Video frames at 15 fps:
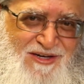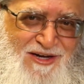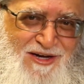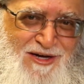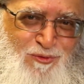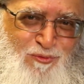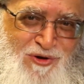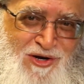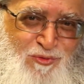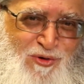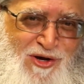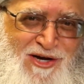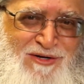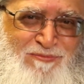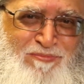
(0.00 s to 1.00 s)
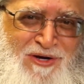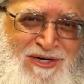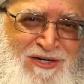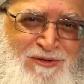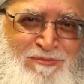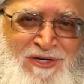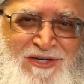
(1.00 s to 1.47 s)
And when we are in
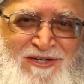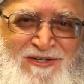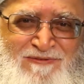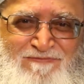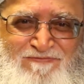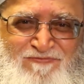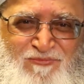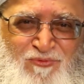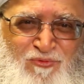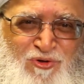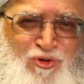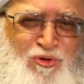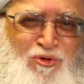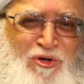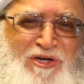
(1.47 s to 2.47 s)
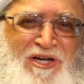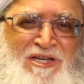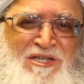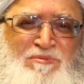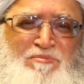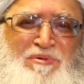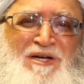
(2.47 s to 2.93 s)
pandemic, we should not
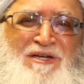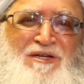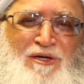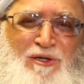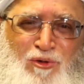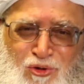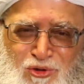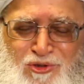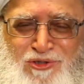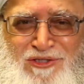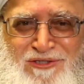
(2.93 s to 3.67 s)
expect a lot